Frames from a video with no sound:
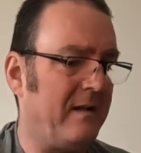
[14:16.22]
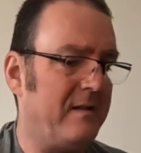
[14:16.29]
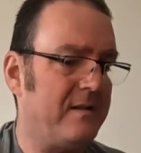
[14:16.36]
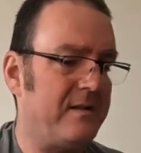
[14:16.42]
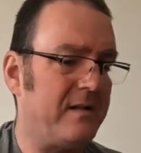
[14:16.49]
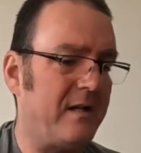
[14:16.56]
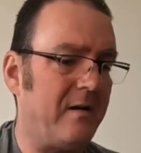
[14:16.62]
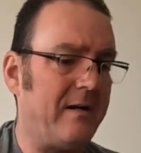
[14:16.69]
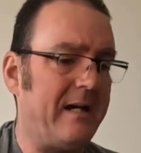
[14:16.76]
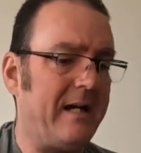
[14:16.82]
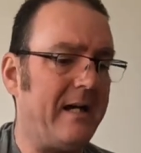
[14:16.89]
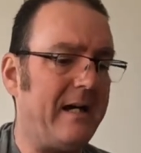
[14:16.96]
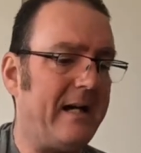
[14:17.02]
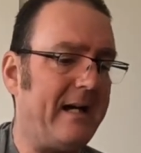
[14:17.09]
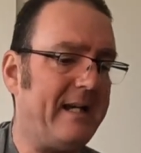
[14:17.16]
So
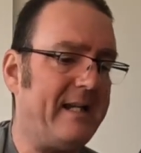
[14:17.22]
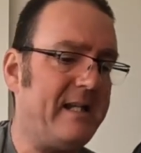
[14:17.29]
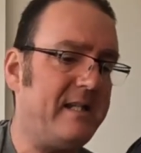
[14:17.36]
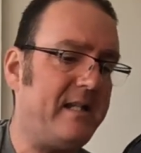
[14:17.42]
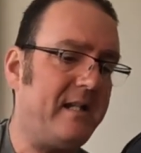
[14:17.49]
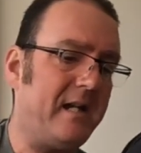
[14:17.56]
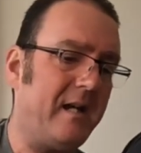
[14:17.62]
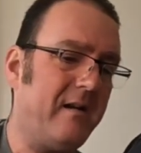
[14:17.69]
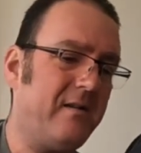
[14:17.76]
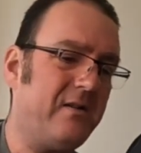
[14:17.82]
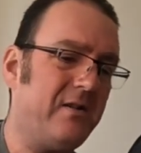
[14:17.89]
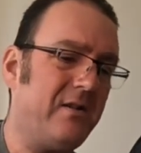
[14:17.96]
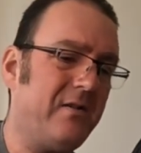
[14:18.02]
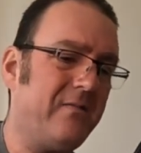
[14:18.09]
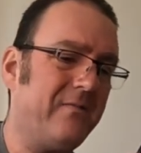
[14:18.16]
is he going
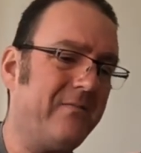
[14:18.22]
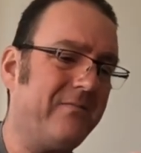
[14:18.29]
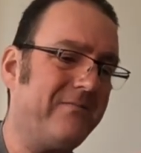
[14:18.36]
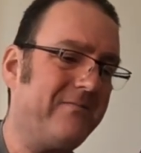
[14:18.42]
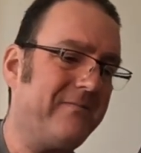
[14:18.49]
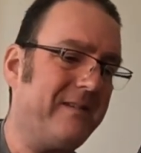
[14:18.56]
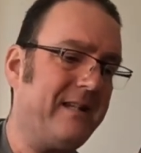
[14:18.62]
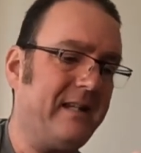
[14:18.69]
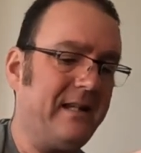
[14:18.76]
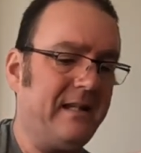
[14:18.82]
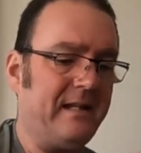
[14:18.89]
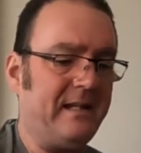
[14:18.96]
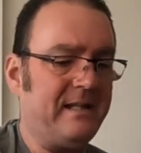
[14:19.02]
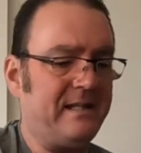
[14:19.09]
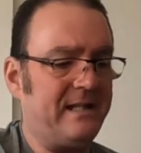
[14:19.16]
to
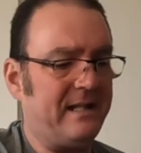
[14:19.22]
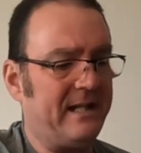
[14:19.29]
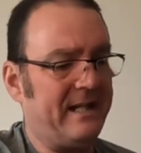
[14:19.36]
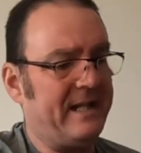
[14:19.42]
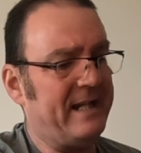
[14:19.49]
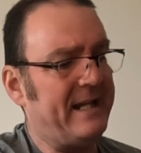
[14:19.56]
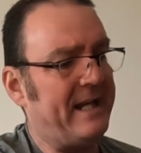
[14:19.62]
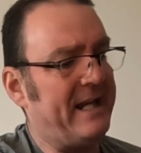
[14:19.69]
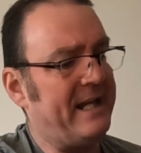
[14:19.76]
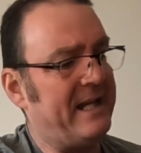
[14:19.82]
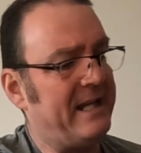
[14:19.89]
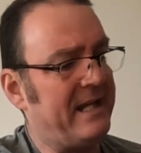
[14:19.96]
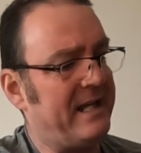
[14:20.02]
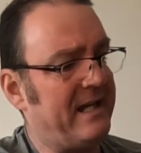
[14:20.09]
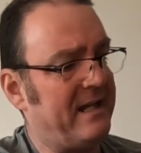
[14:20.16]
get it
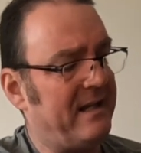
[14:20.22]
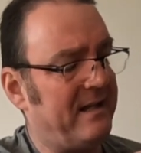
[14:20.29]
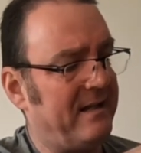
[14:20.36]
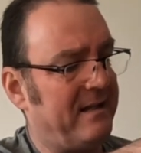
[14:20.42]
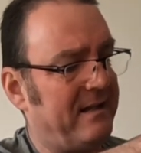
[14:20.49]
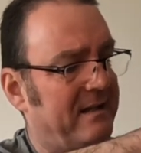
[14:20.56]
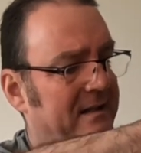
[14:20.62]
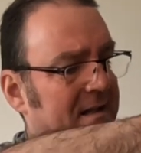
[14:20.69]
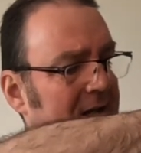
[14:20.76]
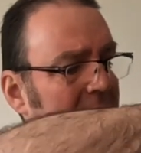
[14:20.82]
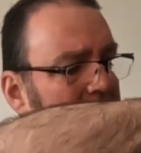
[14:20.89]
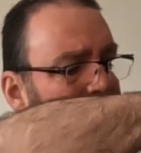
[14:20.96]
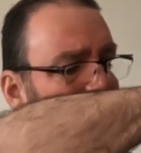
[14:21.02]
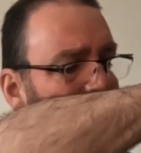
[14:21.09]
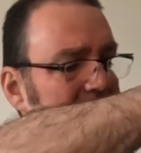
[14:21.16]
in there? No,
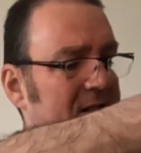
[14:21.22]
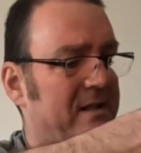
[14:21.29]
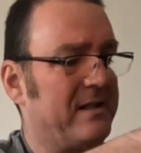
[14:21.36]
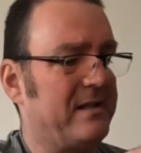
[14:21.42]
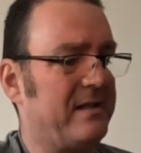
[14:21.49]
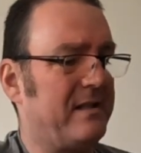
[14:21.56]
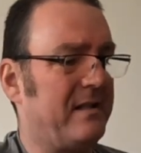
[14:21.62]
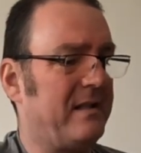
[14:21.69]
he isn't.